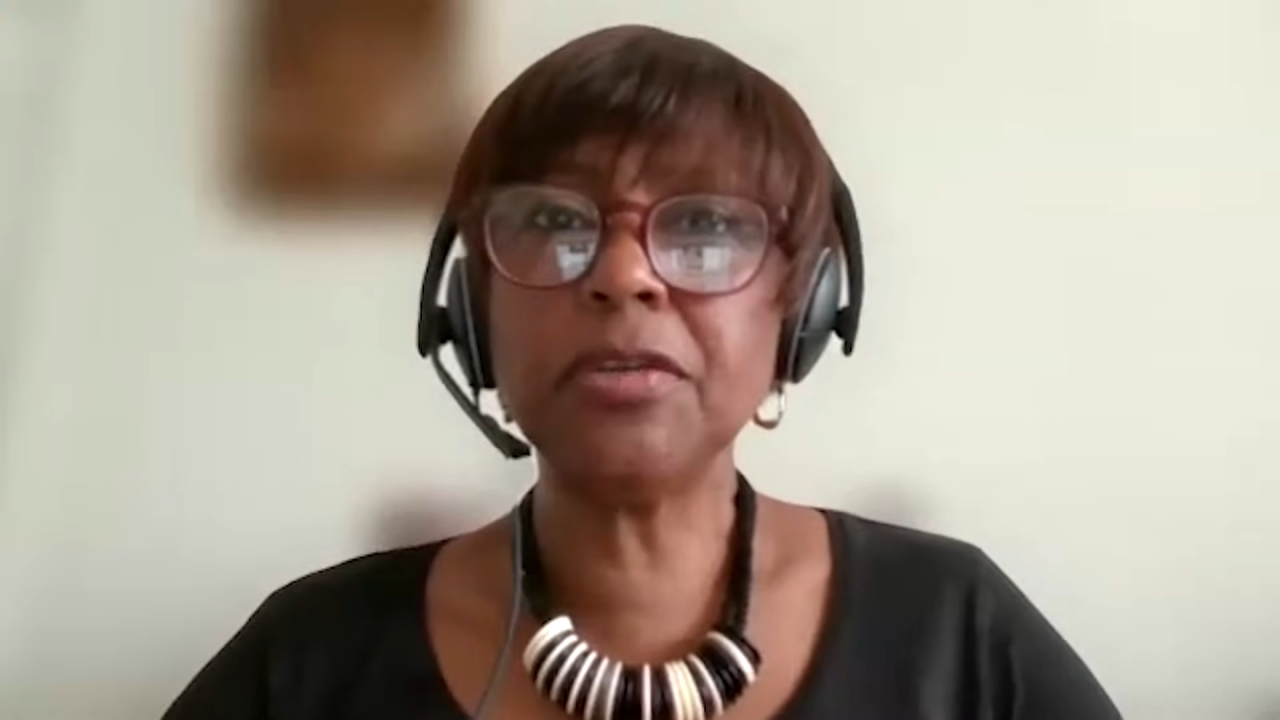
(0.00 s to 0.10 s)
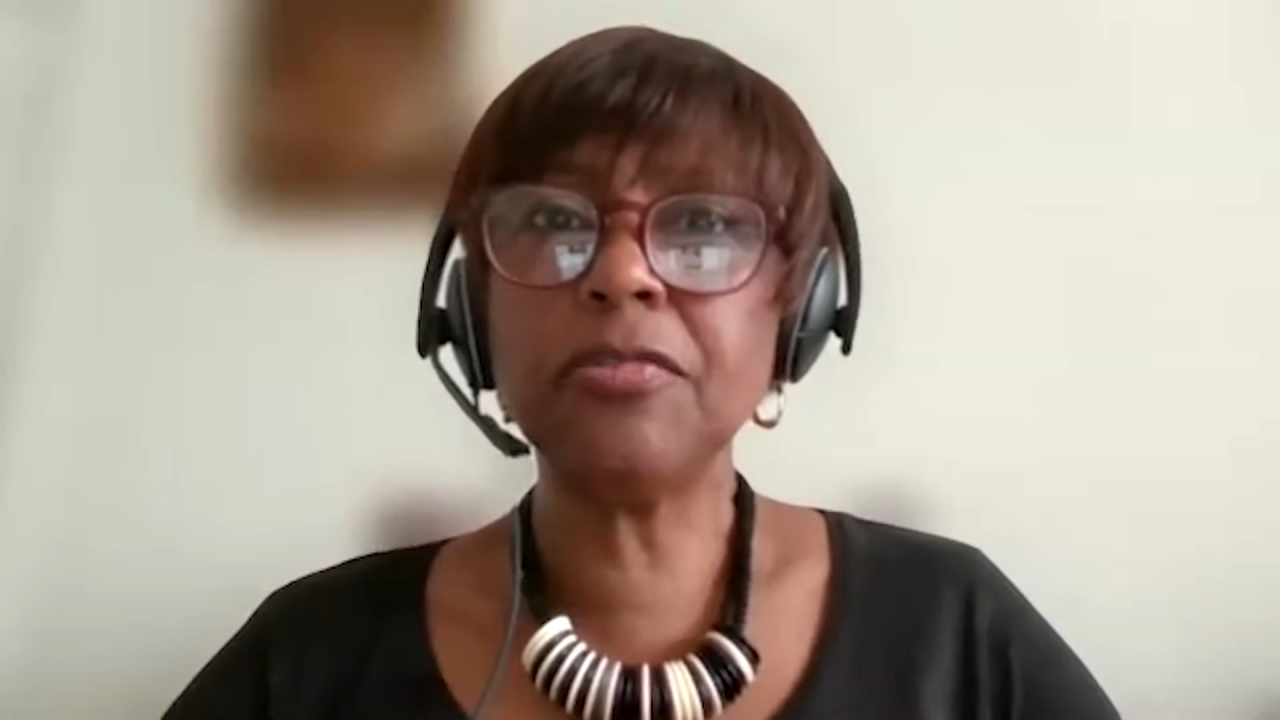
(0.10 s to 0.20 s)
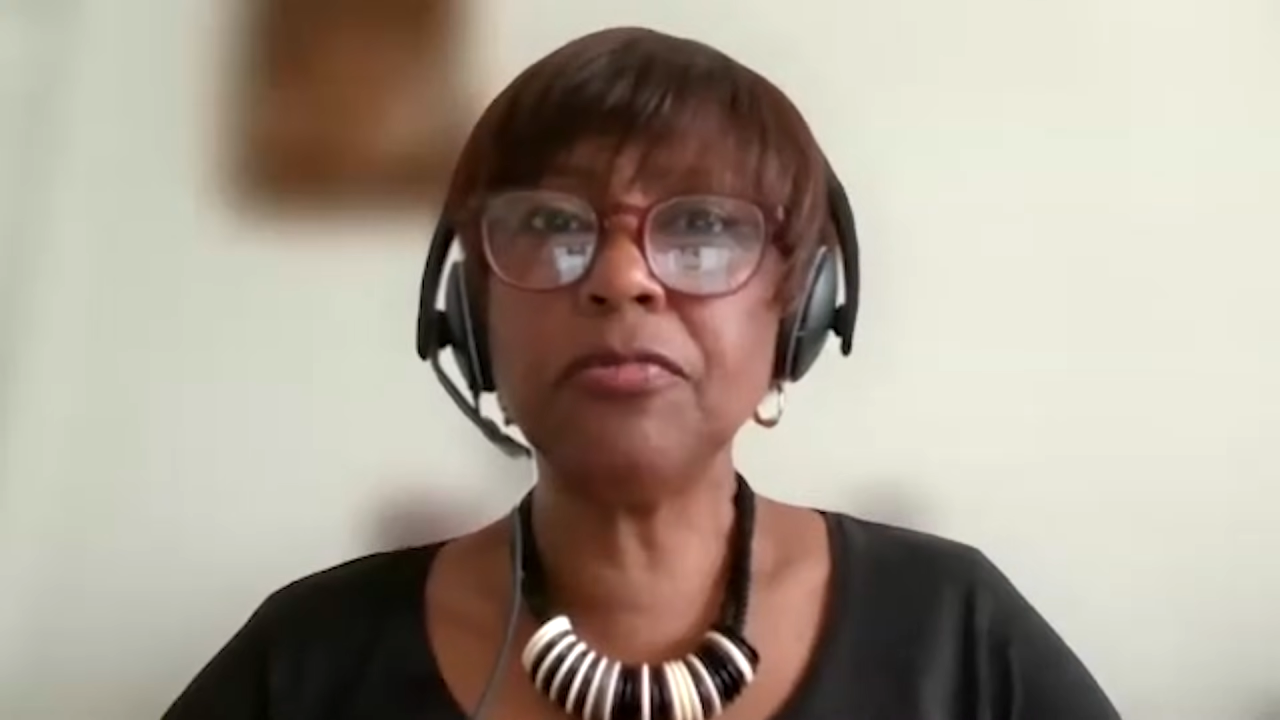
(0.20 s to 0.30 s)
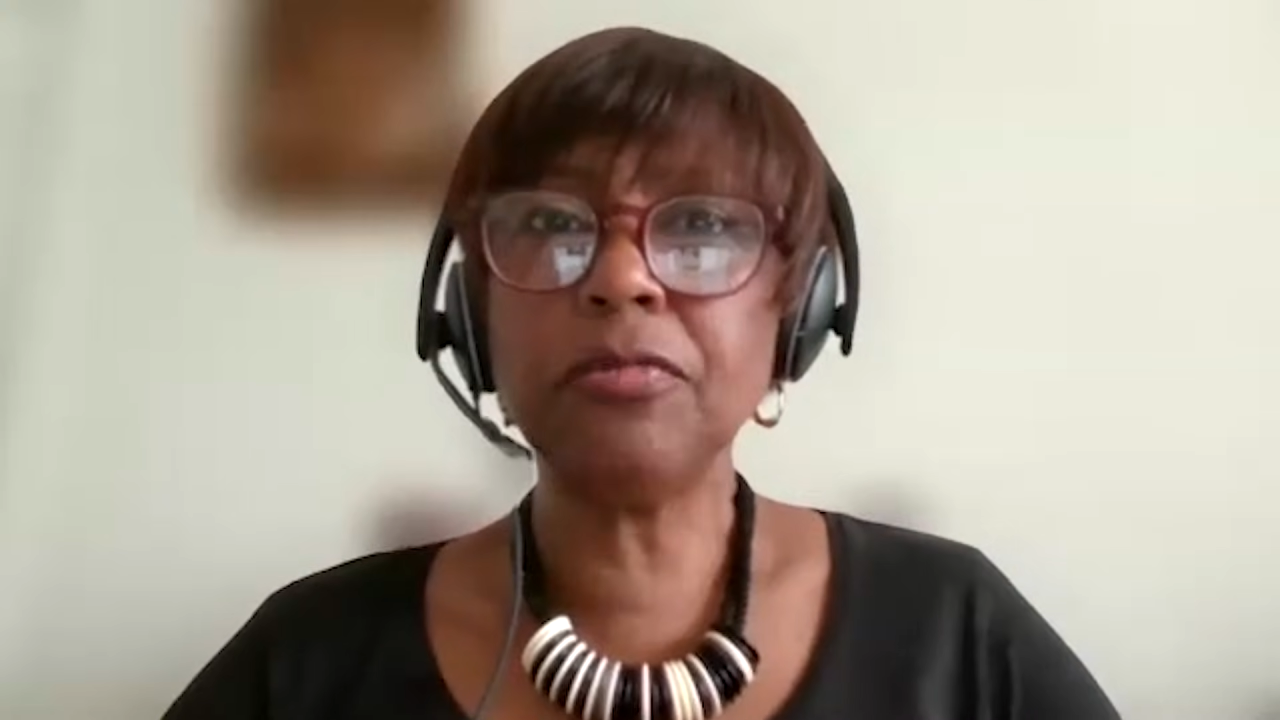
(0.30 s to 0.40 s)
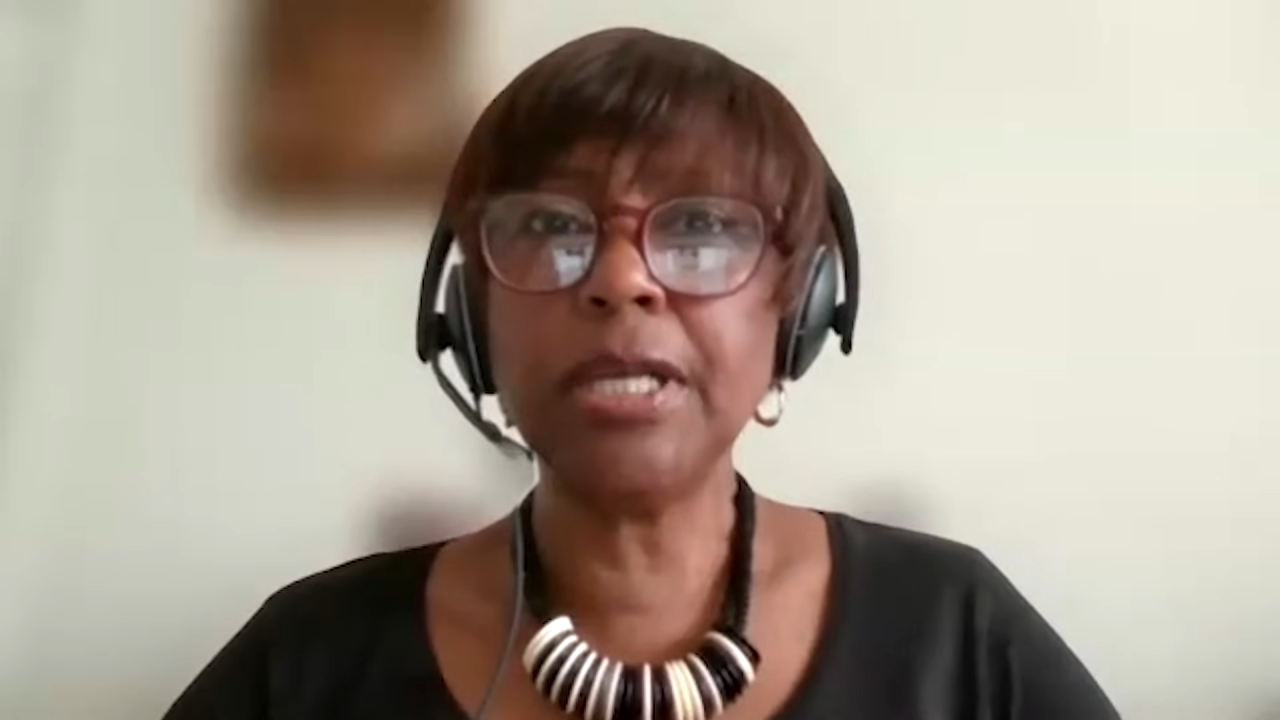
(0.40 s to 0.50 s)

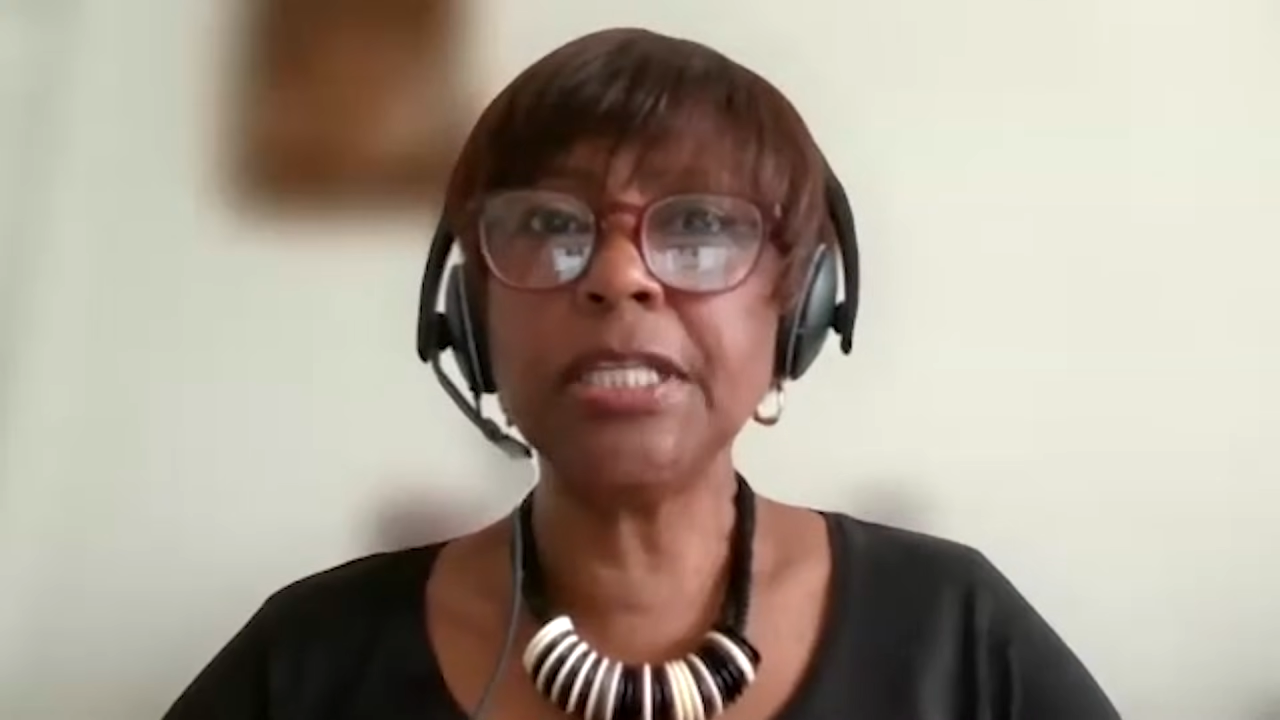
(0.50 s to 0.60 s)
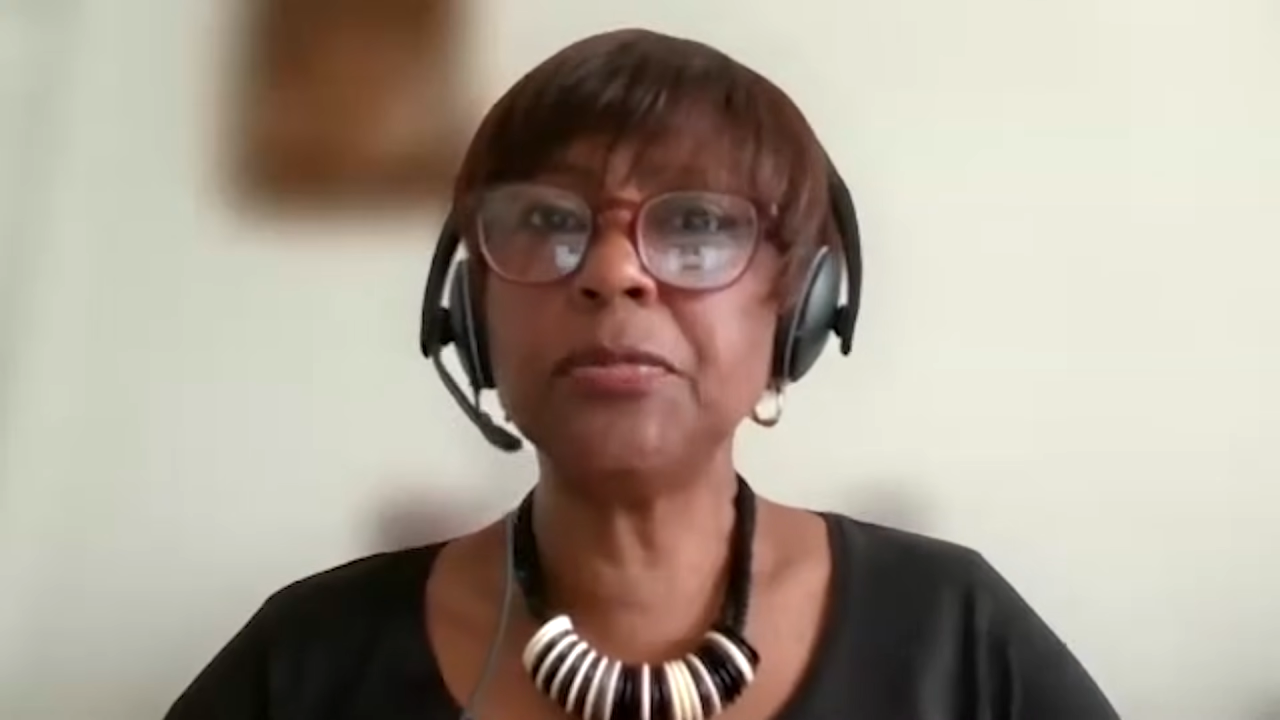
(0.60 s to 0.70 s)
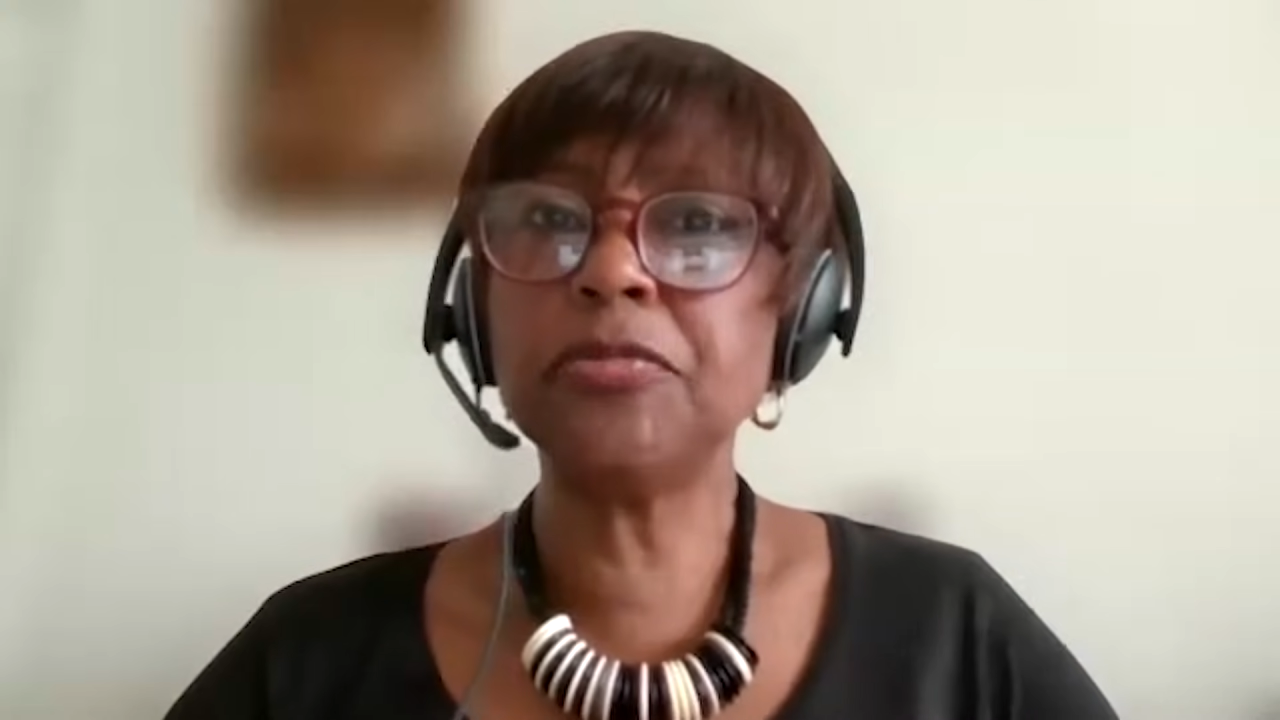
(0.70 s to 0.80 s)
of rice,